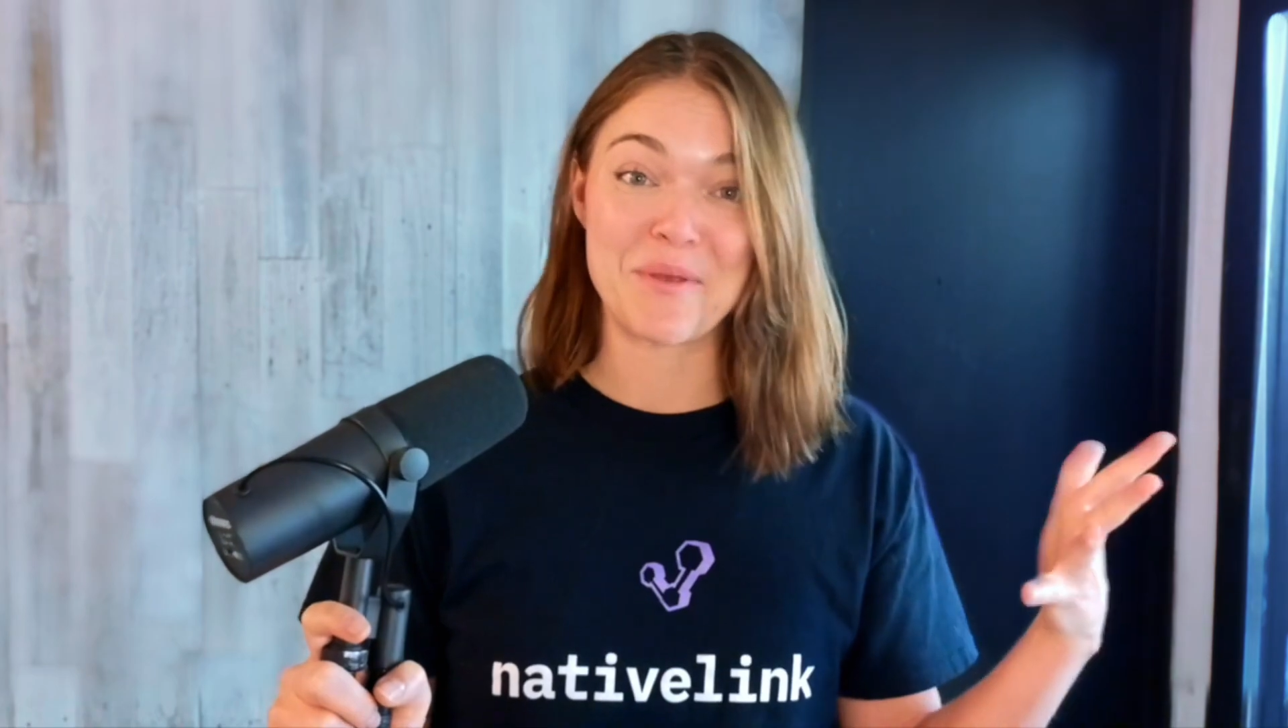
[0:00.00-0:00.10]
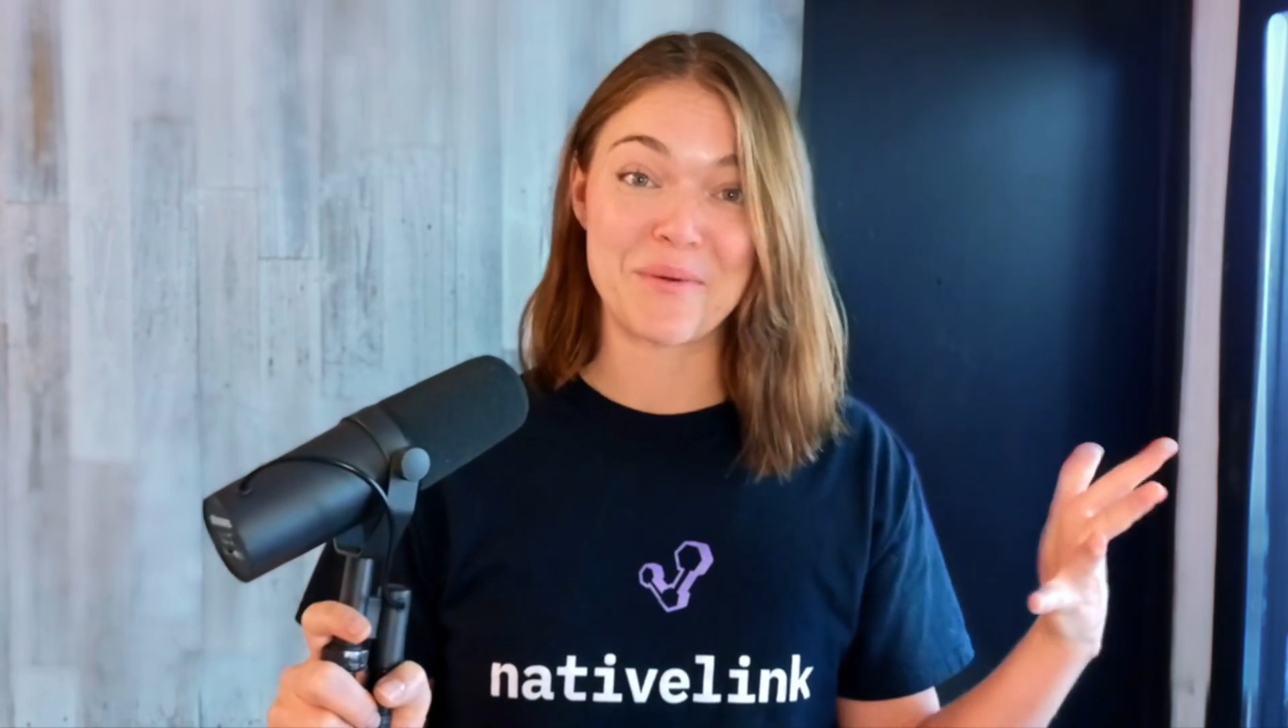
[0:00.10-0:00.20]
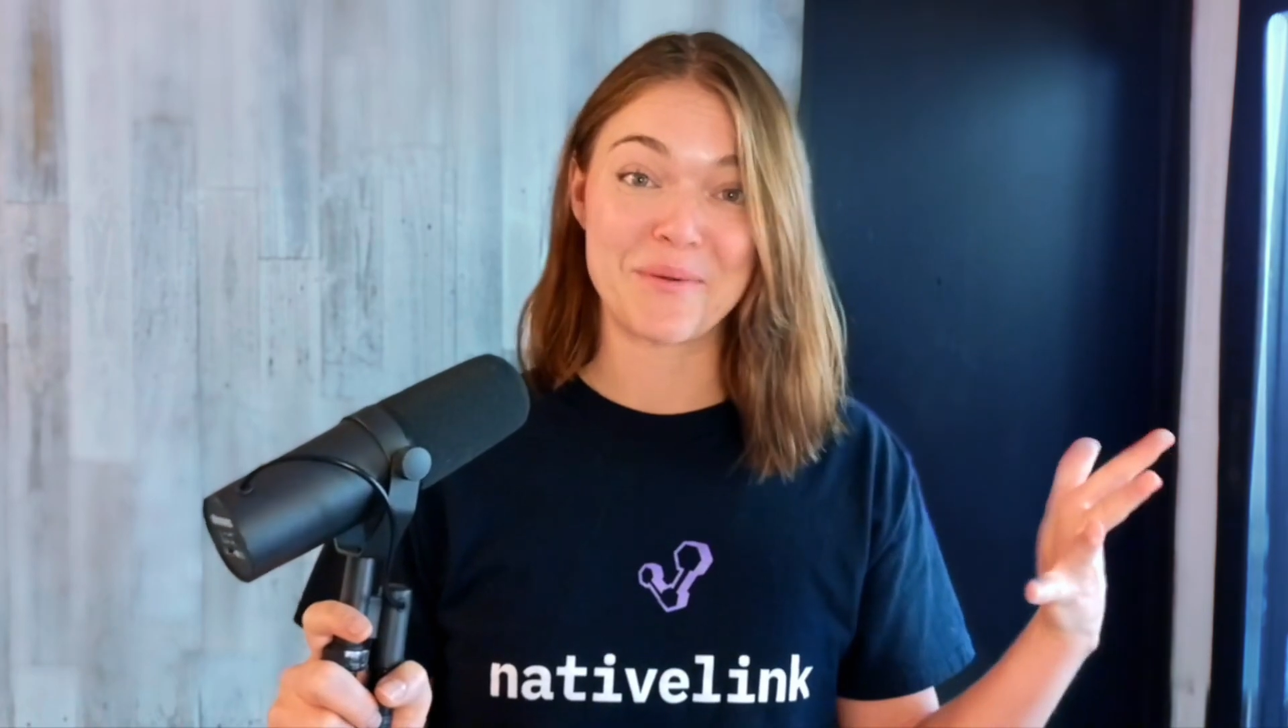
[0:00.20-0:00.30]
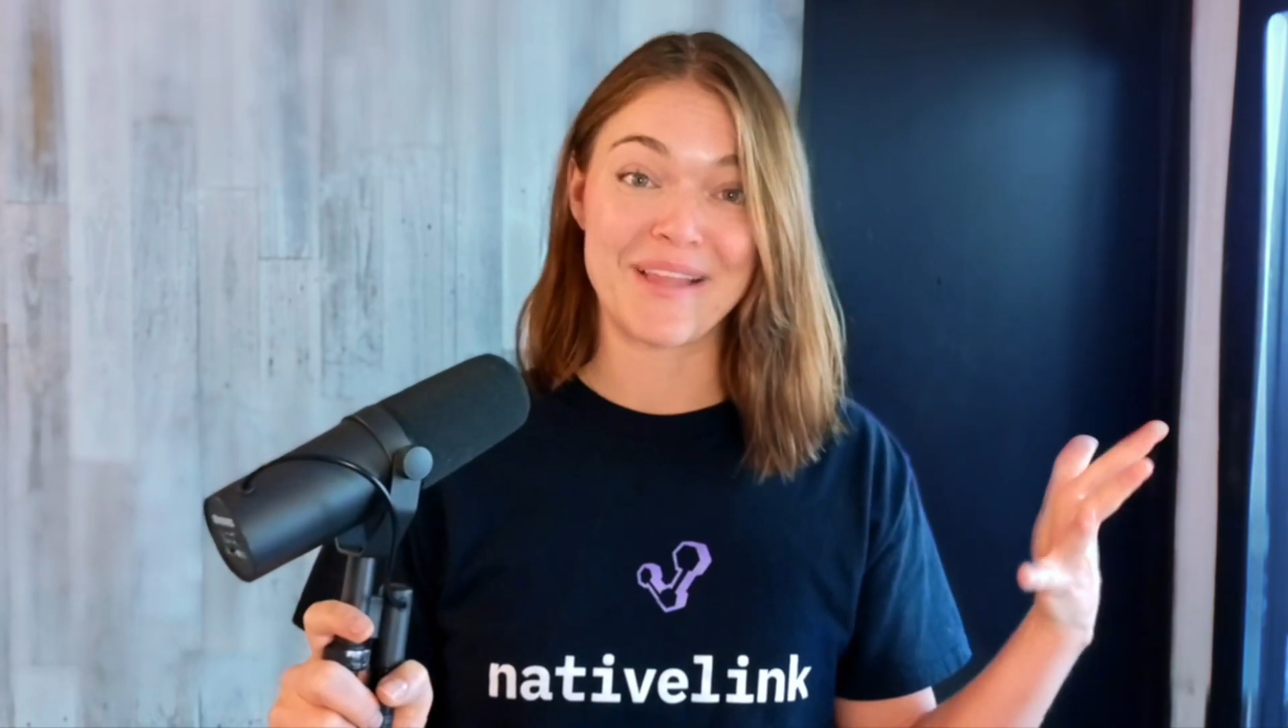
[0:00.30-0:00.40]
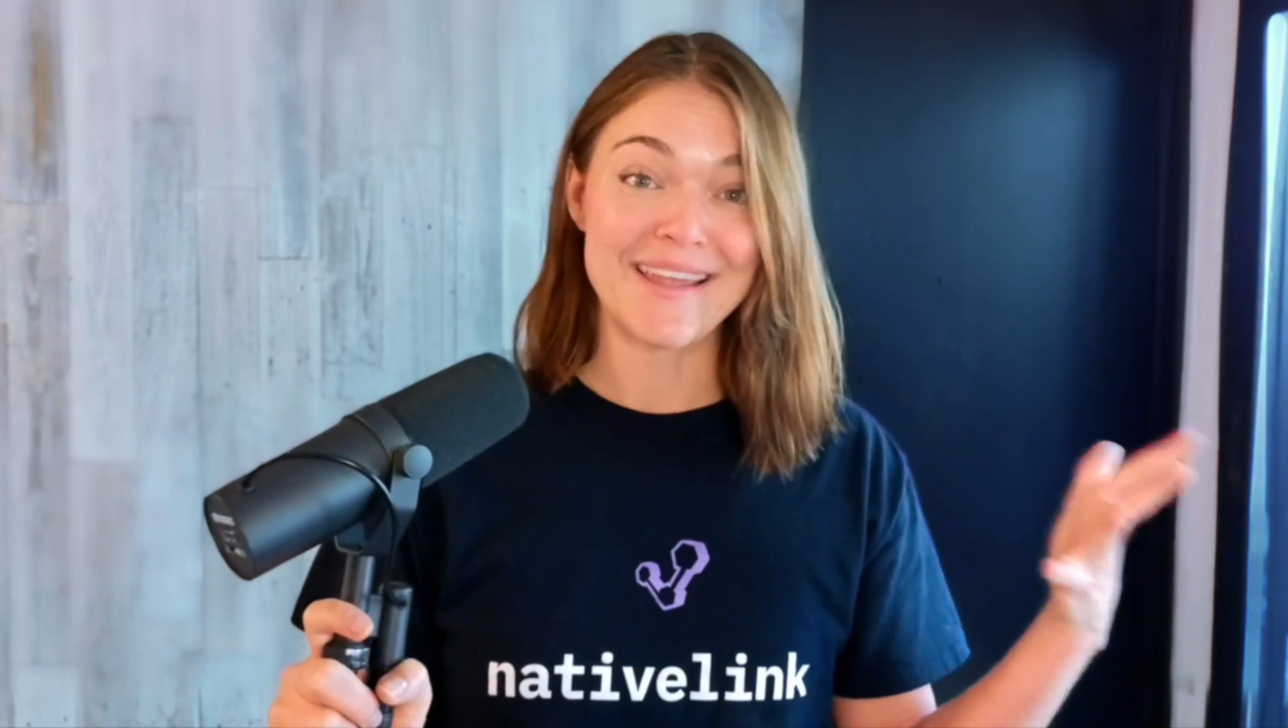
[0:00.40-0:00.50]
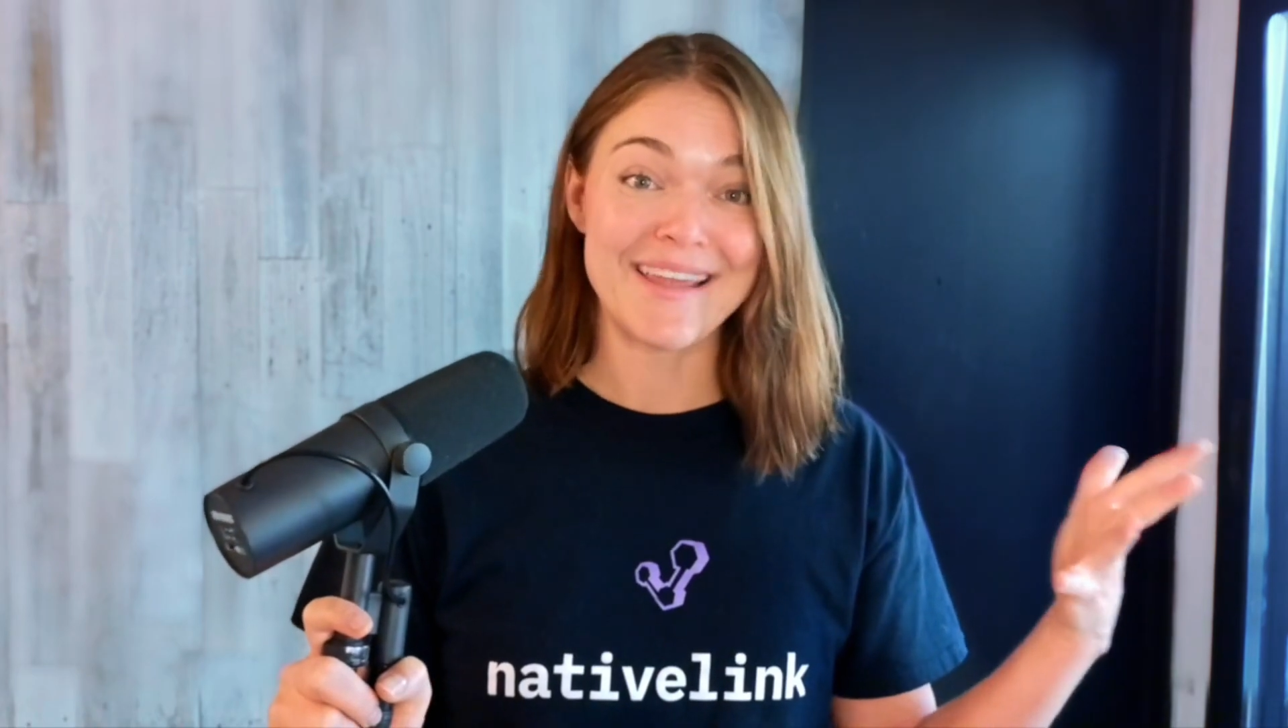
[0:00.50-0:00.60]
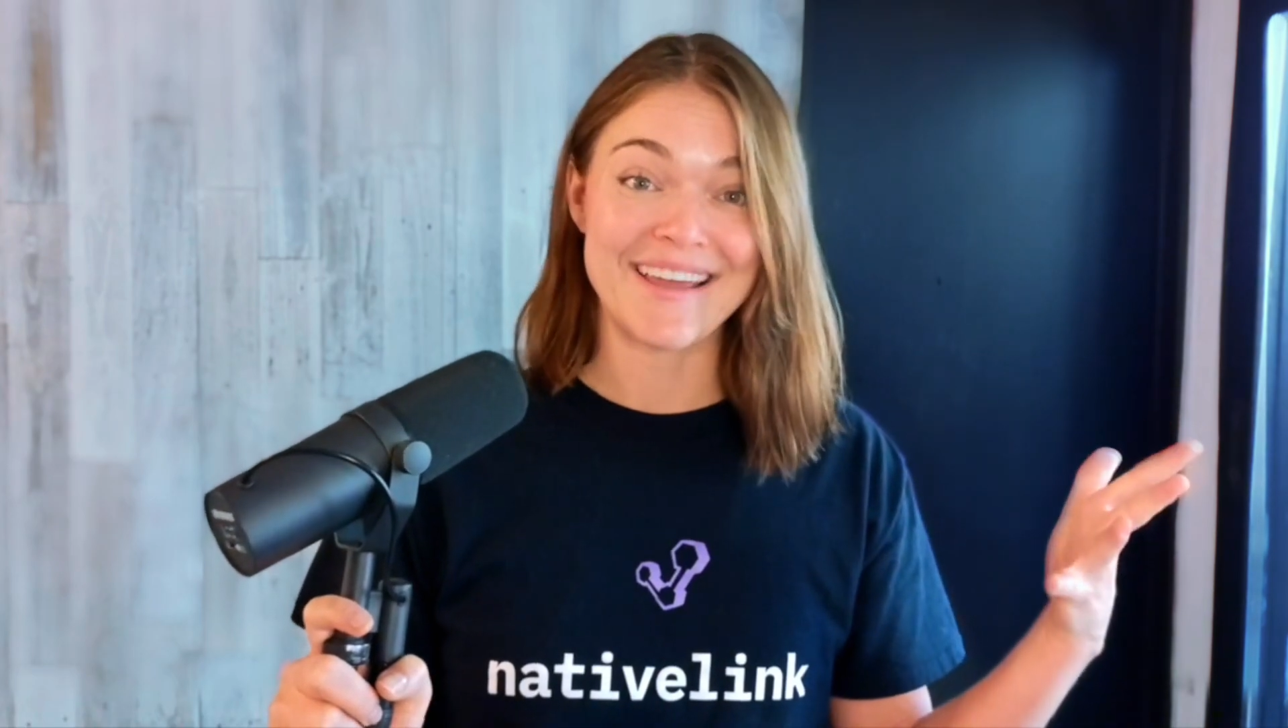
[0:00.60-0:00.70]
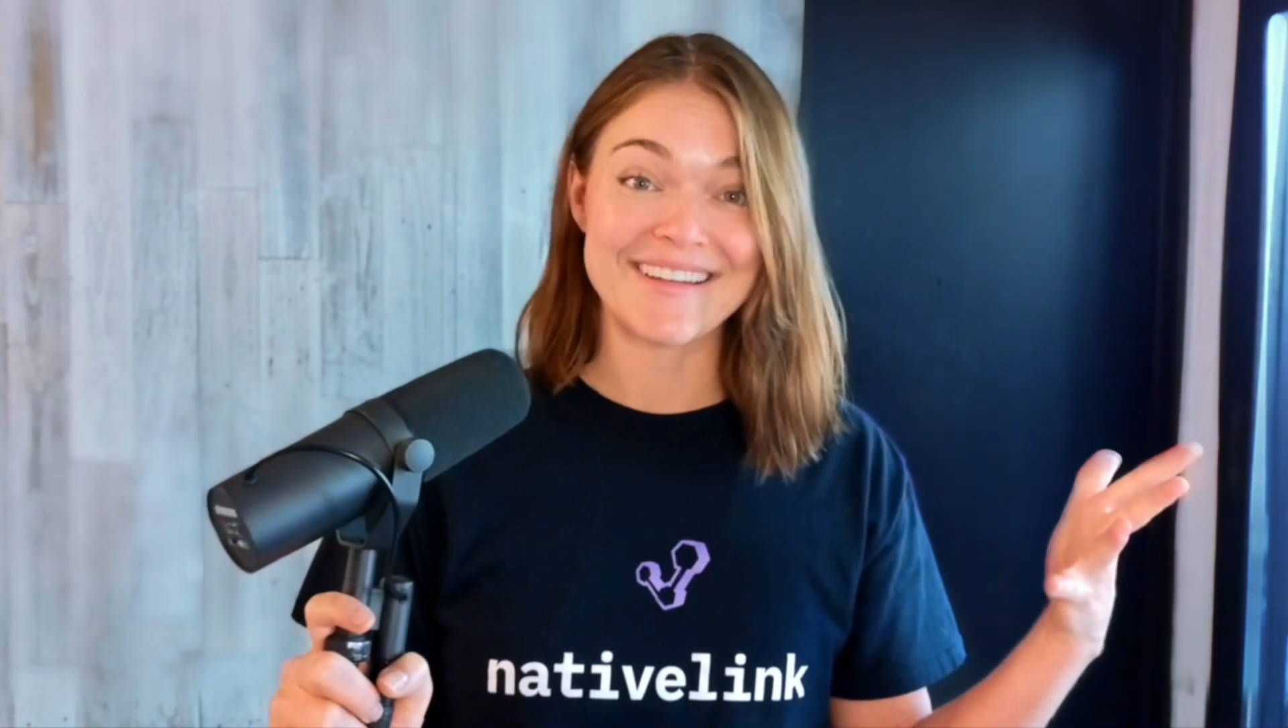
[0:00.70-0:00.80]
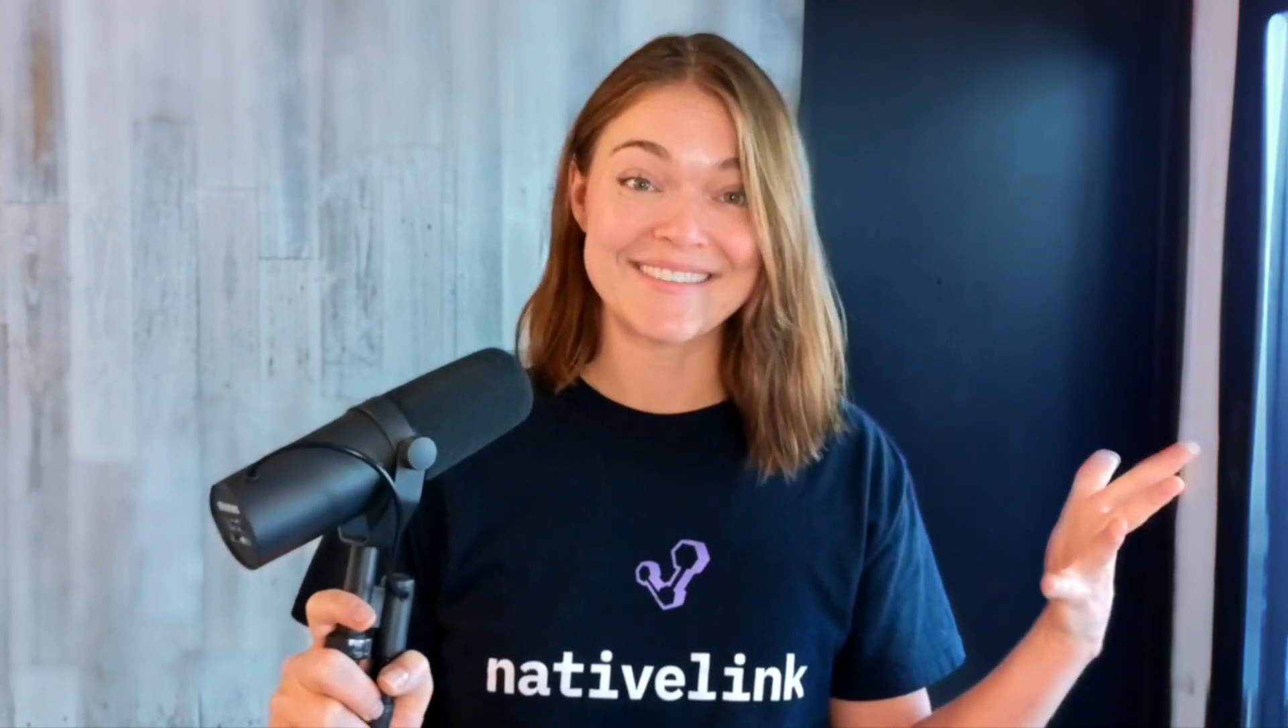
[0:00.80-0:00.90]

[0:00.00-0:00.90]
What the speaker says: you like it.